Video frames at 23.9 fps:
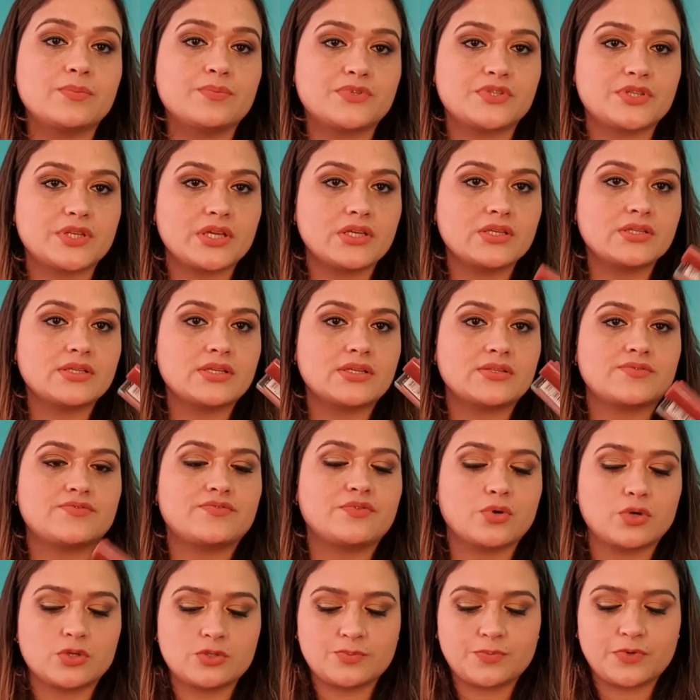lipsticks as
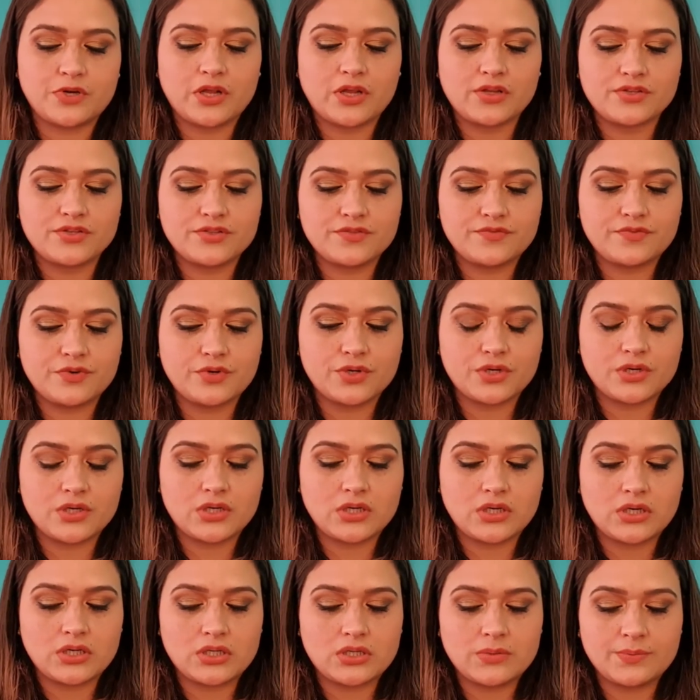focus products
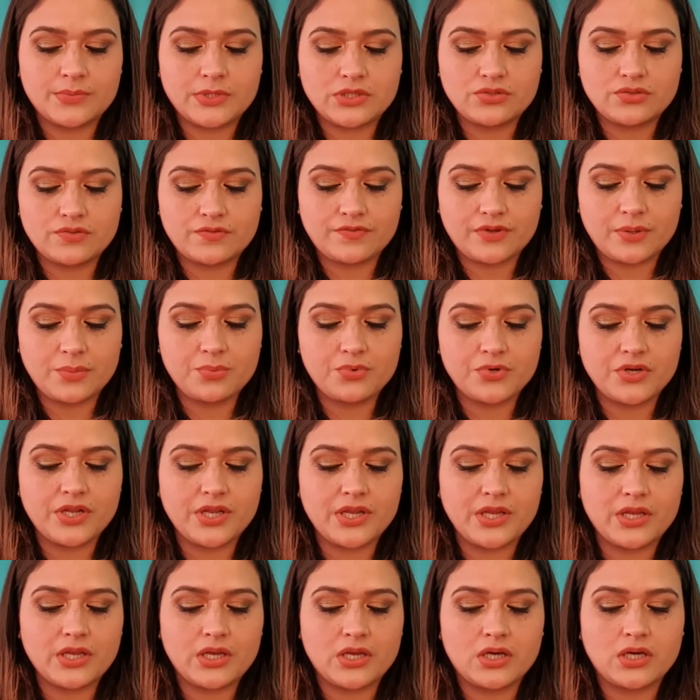for the month of
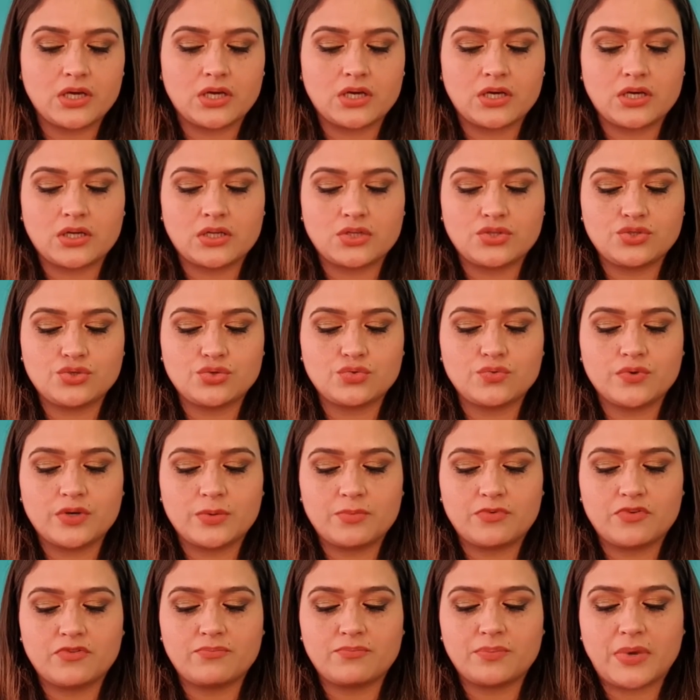February. 2
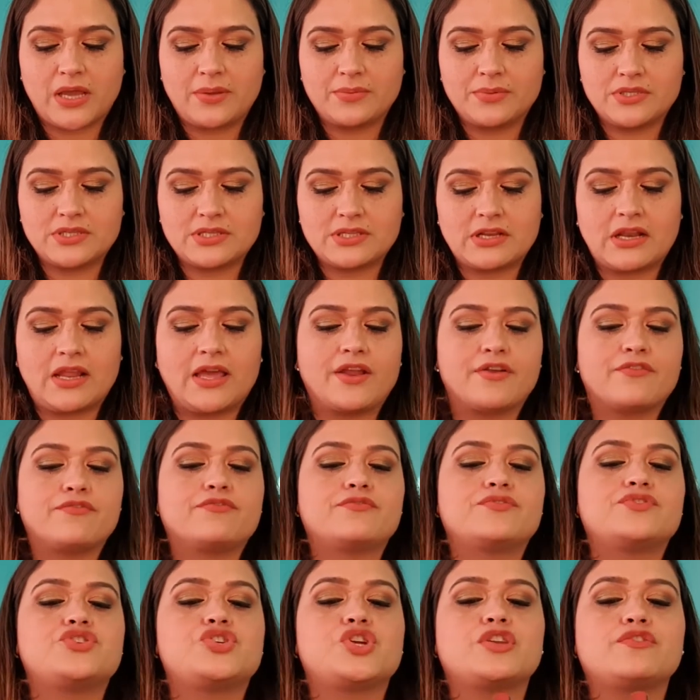were by Miss Claire,
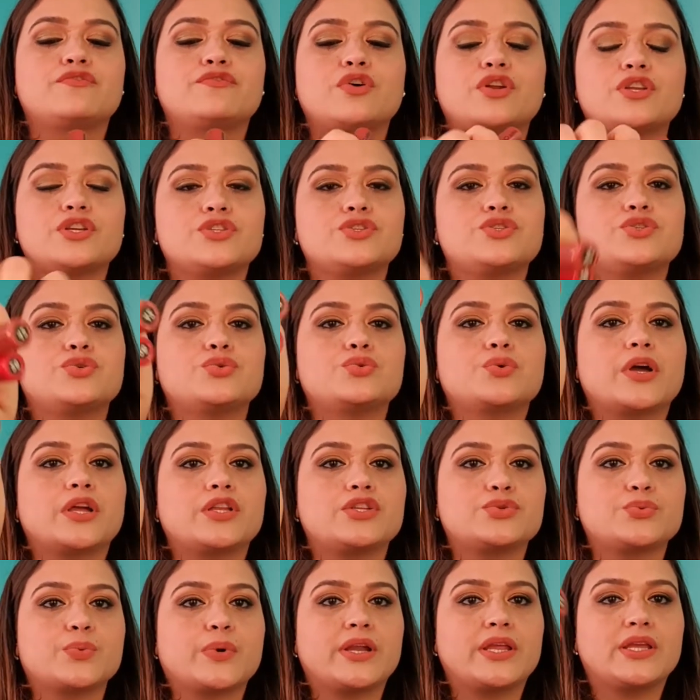shade 42
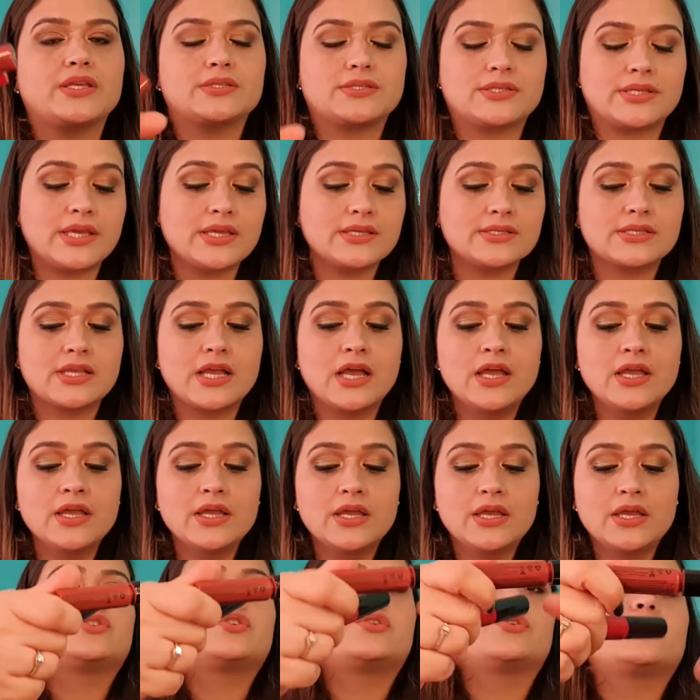and 26.
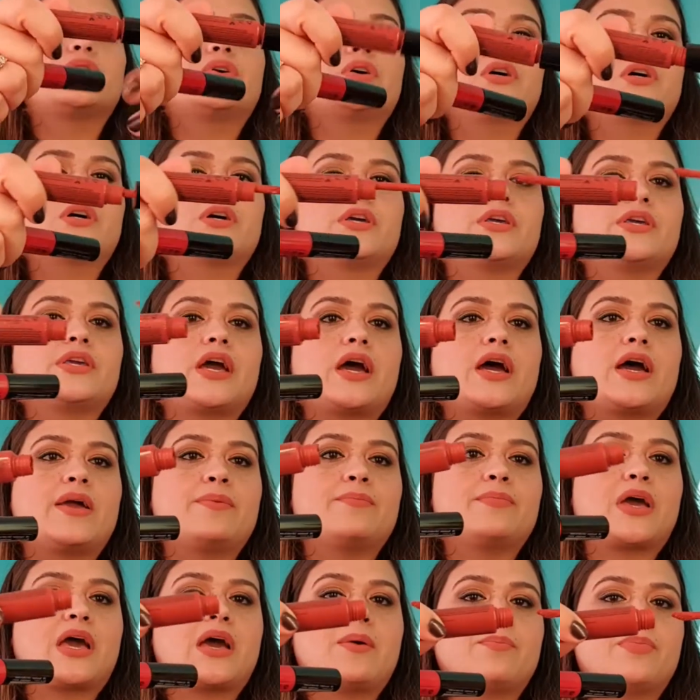So yeah,
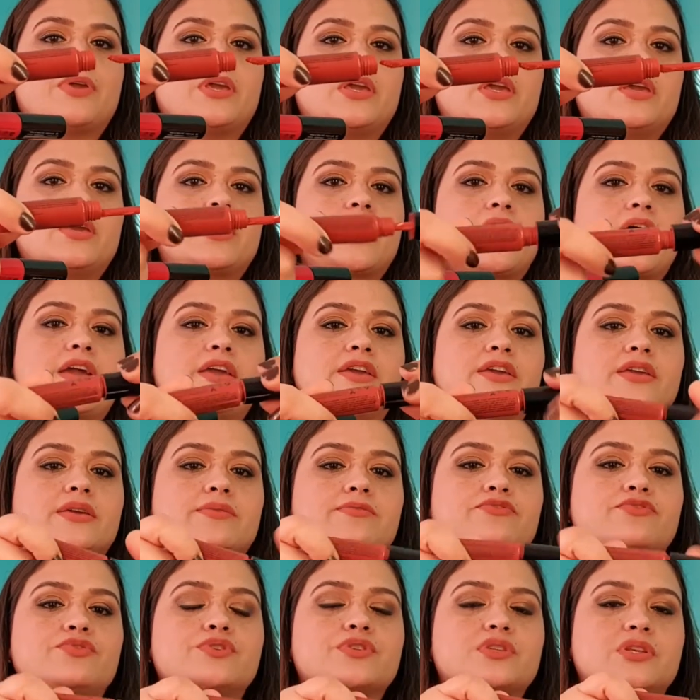I'm happy
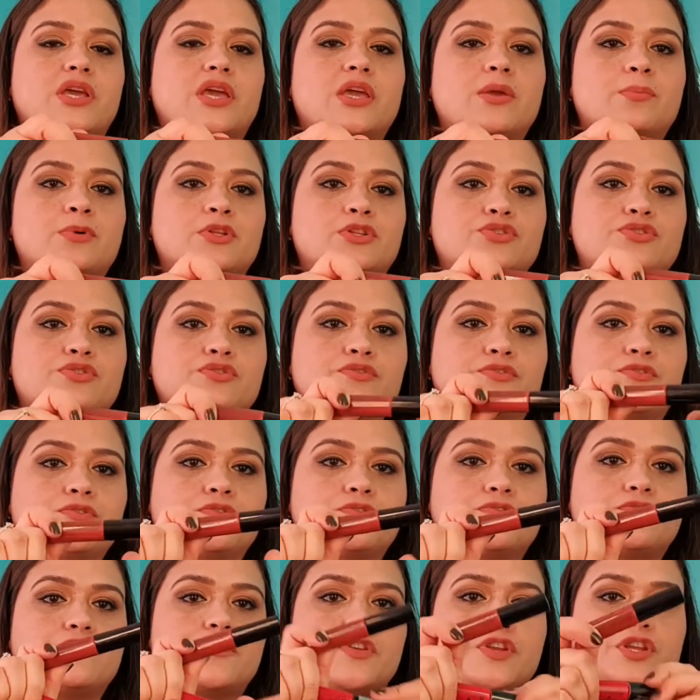I was able
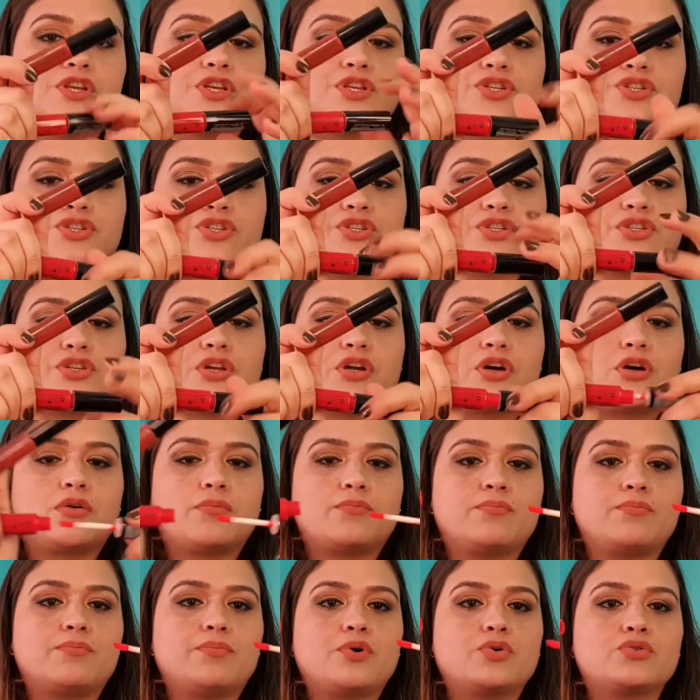to finish
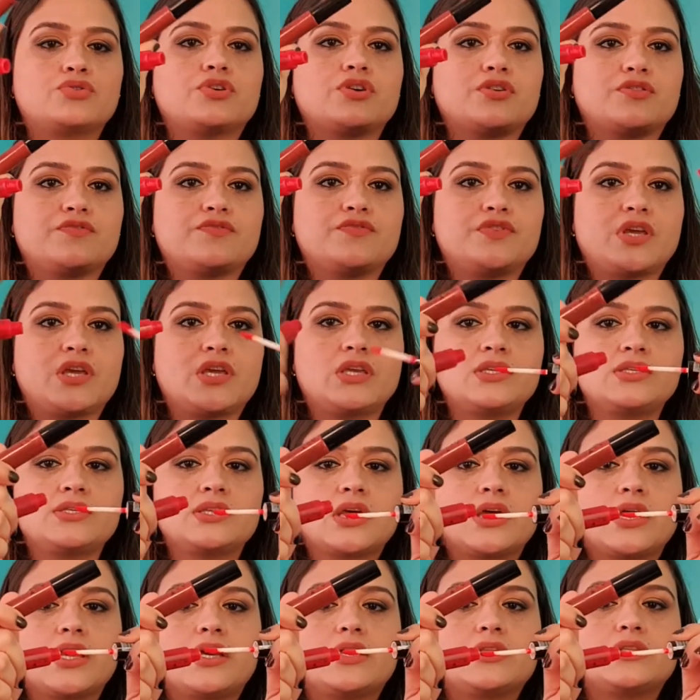both of these,
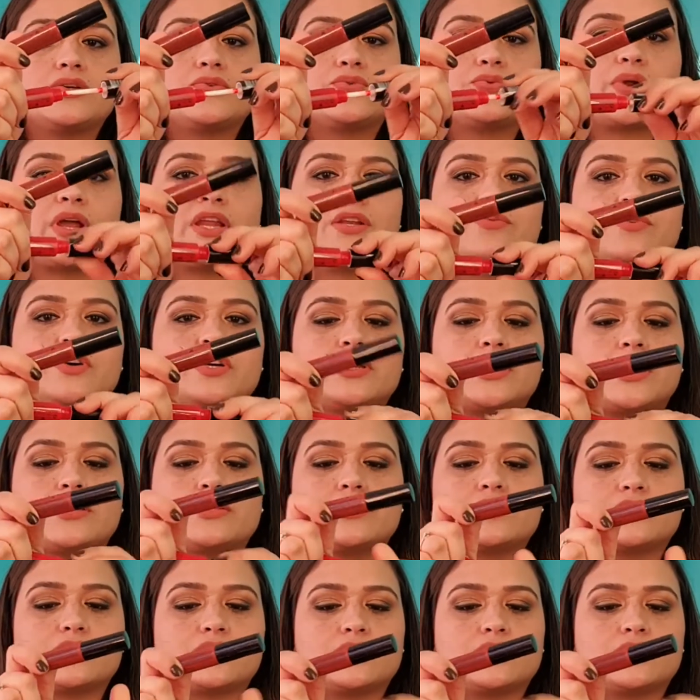the red one and